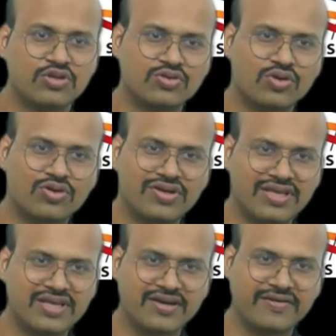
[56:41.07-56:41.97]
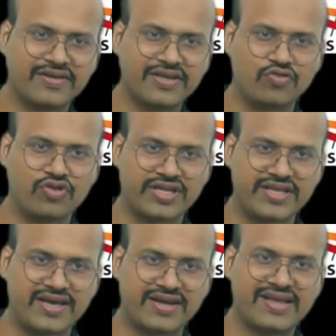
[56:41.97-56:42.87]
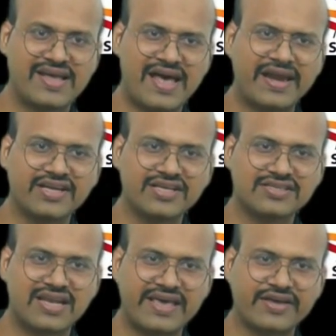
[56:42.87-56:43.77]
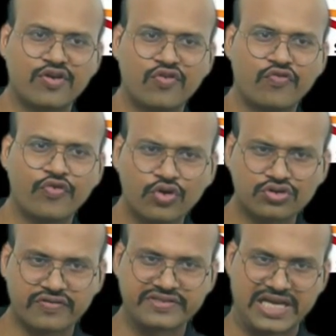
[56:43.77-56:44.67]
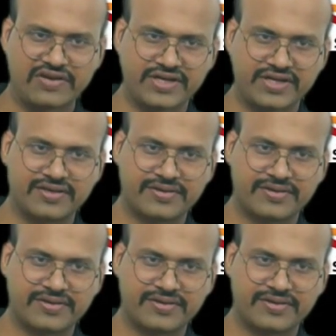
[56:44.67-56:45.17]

So here, if you are there and it is like 4th of January,